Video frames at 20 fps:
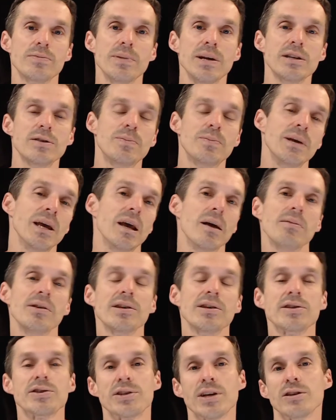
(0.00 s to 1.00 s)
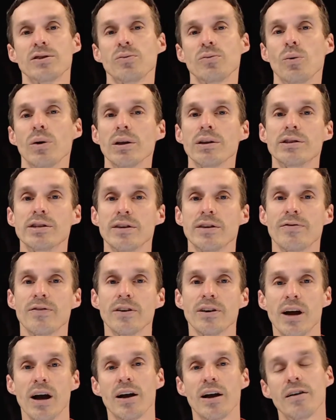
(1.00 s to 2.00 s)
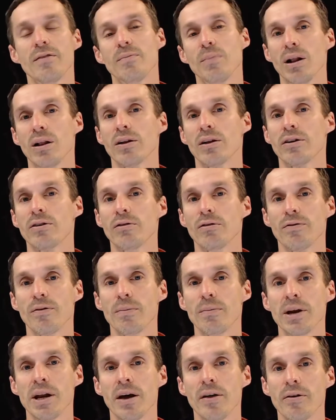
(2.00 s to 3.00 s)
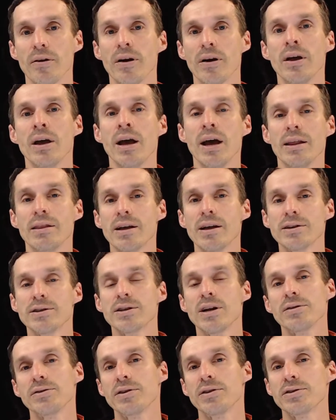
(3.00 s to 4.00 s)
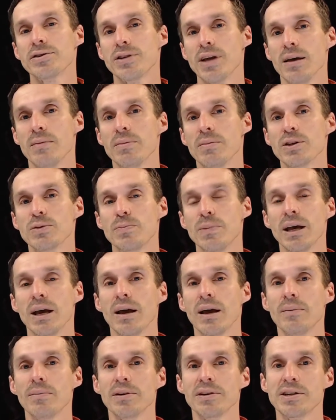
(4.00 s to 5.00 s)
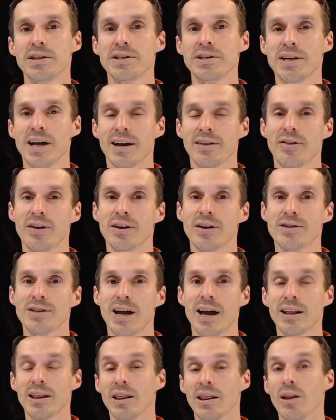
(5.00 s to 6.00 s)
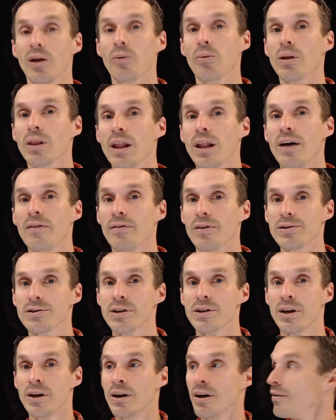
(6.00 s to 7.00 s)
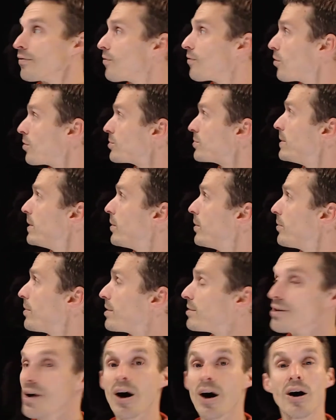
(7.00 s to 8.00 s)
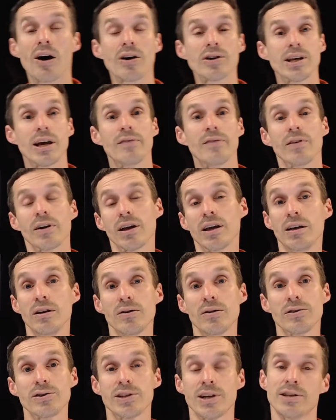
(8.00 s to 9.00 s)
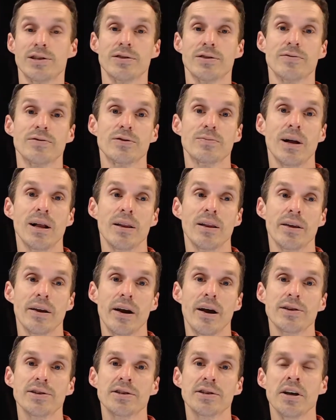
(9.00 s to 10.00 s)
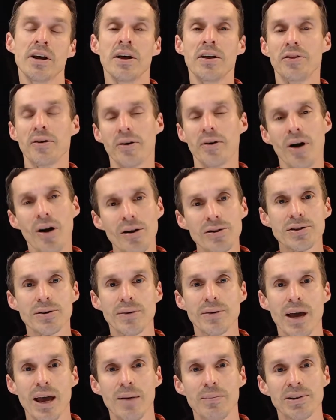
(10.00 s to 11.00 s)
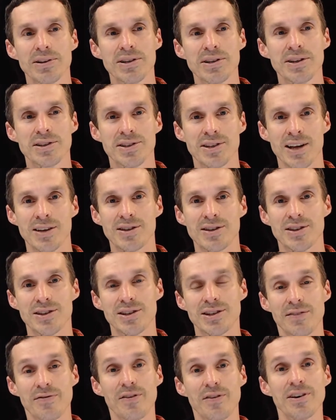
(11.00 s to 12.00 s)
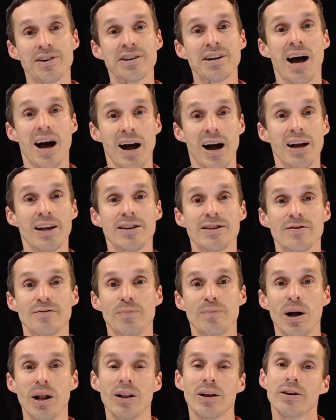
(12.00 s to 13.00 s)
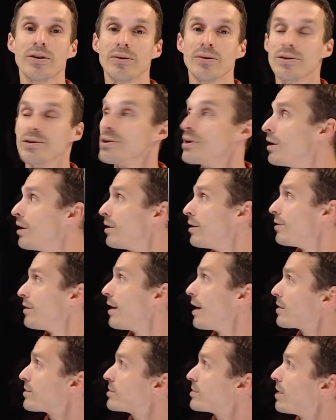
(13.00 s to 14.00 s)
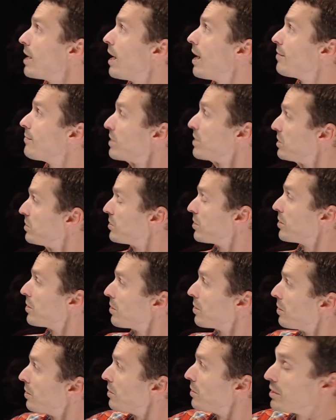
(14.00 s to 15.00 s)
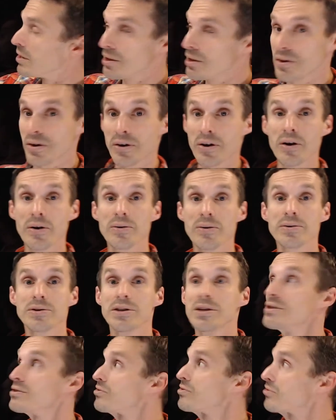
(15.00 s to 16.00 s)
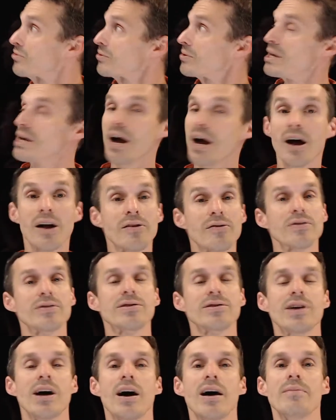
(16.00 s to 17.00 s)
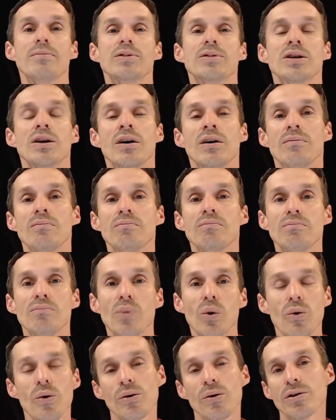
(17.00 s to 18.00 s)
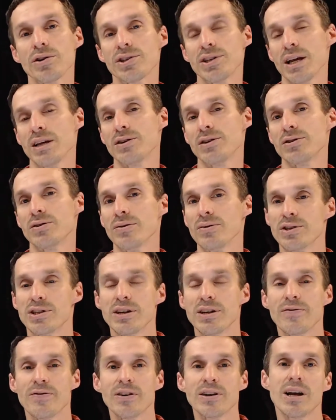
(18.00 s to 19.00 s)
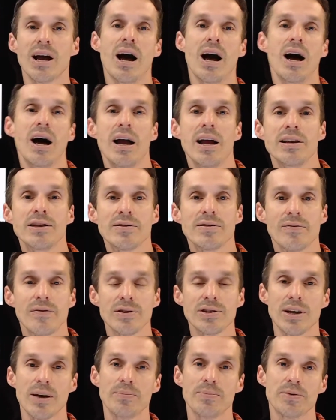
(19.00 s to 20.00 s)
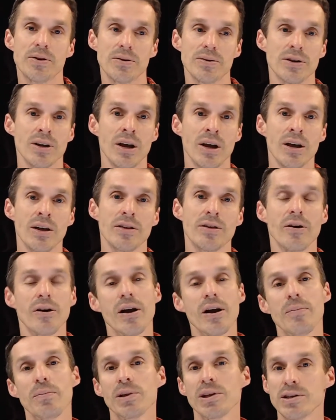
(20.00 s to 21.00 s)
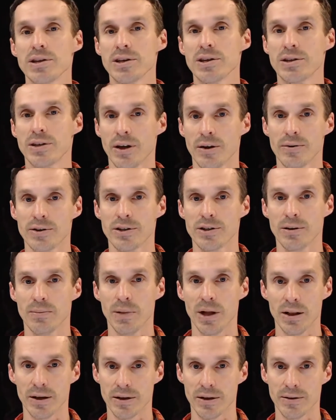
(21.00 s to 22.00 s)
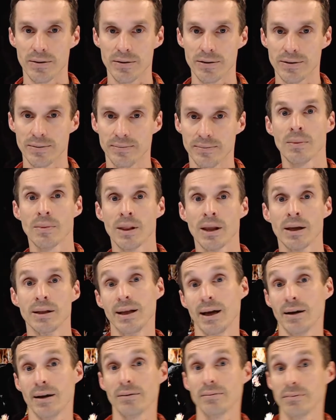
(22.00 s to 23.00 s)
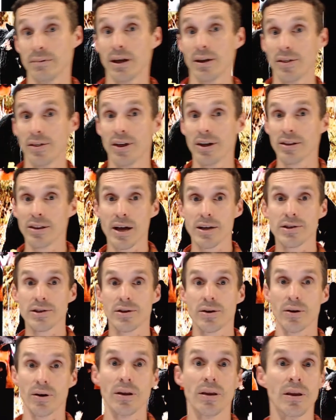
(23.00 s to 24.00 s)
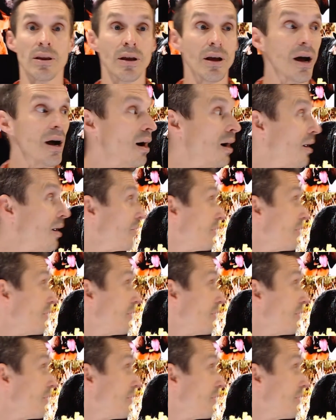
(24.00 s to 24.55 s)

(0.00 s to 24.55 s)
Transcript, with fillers: means being able to sense one different kind of molecule from another. And that's not the same as being able to detect things at lower levels. Of course, we know that dogs have a keener sense of smell than us. They're also able to sense different kinds of molecules. They actually have in their, in their noses 300 times more sensors, different kinds of receptors that are able to distinguish the molecules. Now, you think that's good. Uh,